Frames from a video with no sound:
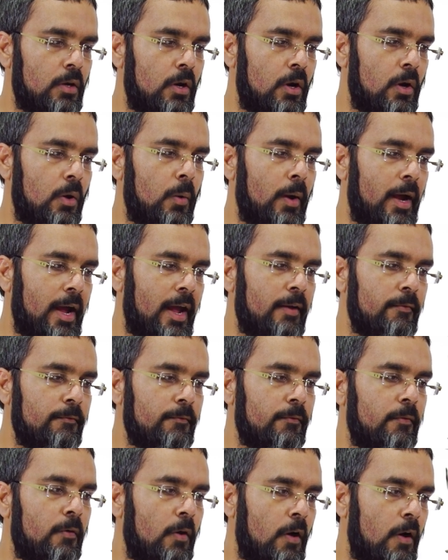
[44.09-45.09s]
of
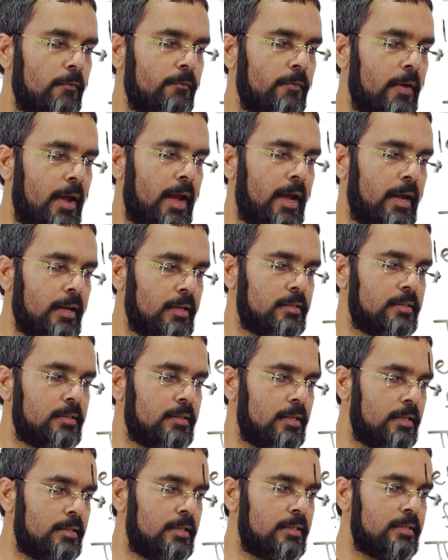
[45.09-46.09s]
f of x
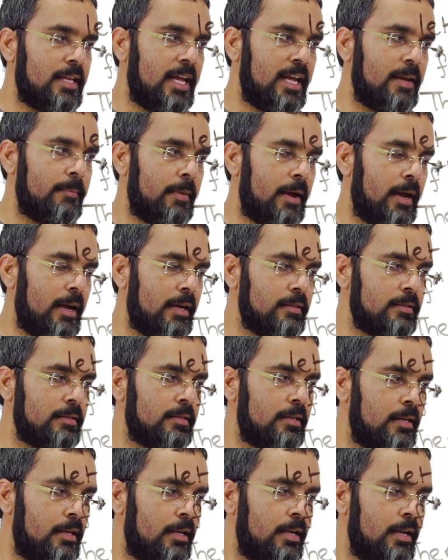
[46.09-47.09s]
is the same as
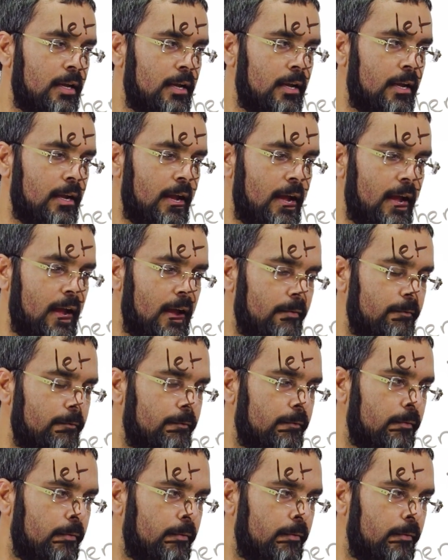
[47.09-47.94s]
f